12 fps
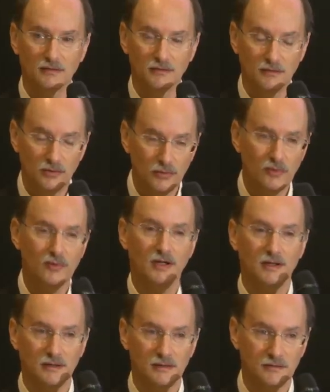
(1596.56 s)
new
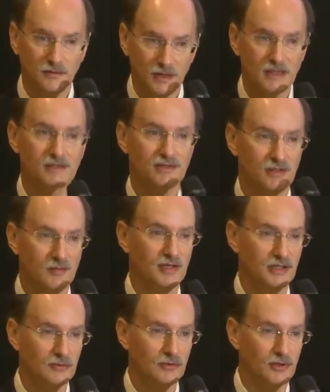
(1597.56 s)
things are
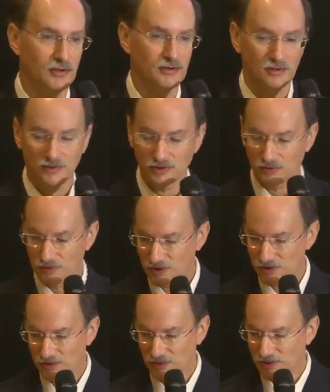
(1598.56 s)
being learned. So
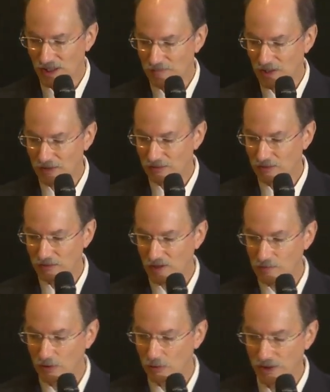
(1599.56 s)
this just came out a
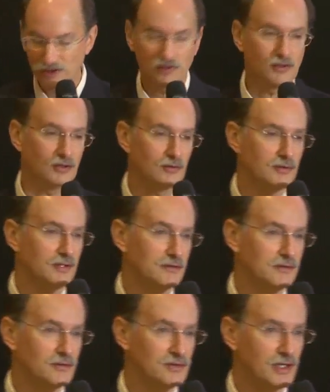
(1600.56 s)
couple of weeks ago
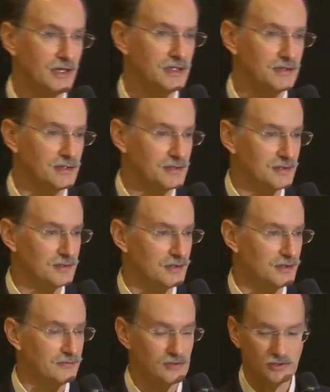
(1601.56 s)
in New Scientist as a
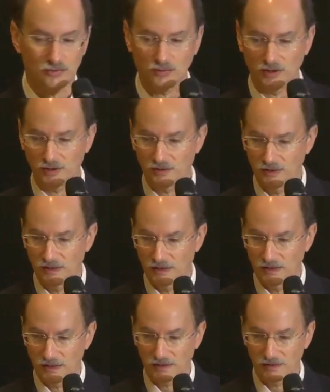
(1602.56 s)
cover story,
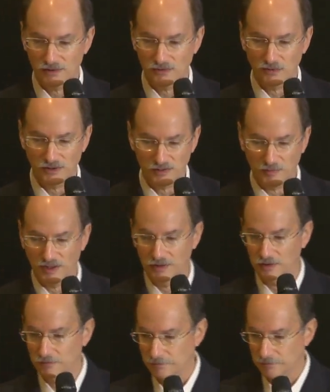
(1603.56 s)
and this will explain it.